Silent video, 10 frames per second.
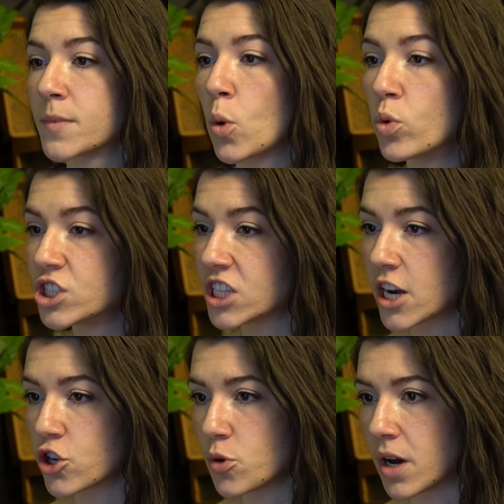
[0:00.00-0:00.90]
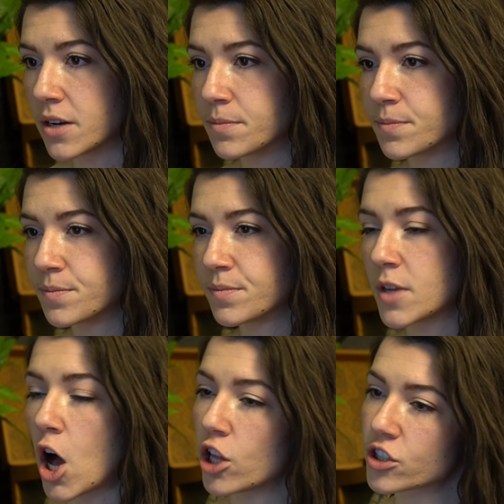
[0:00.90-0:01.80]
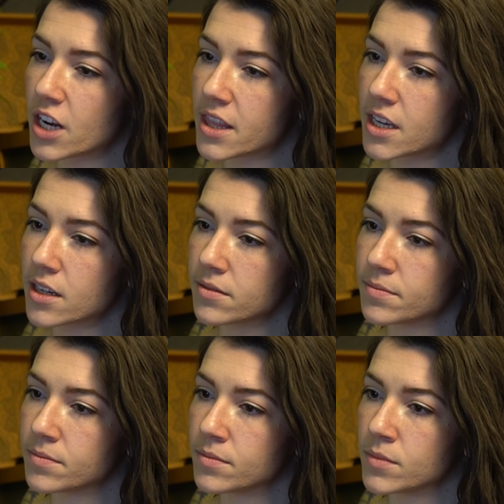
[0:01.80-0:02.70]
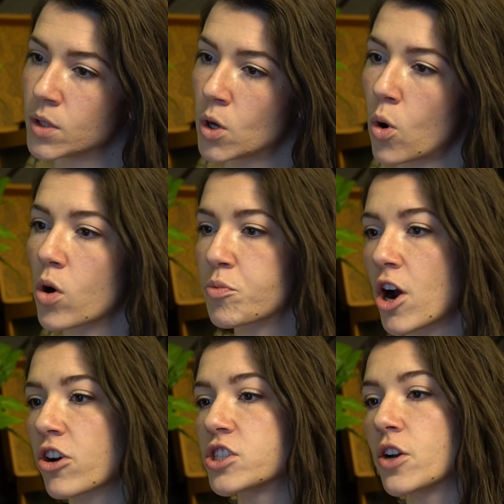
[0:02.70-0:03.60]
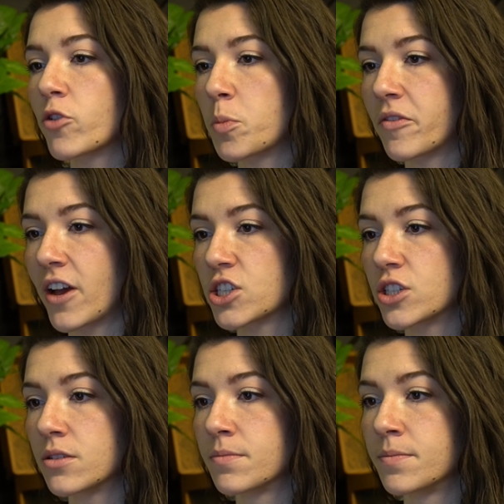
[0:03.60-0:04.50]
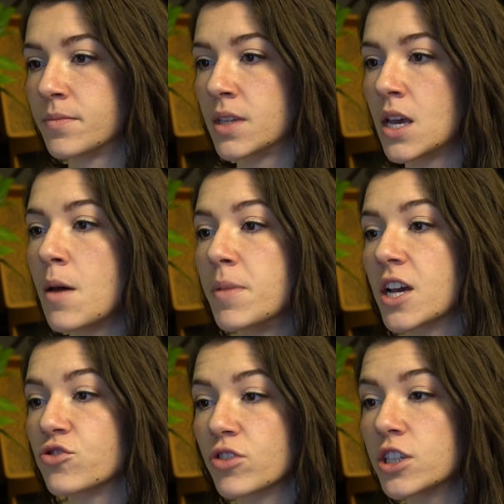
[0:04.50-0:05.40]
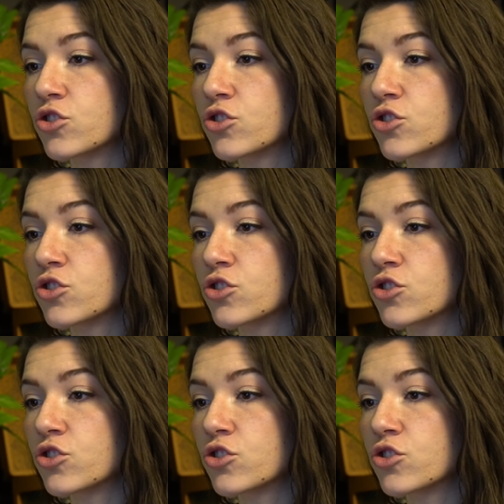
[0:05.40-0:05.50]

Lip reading: which side are you on? All or nothing? Or progress over perfection? Because real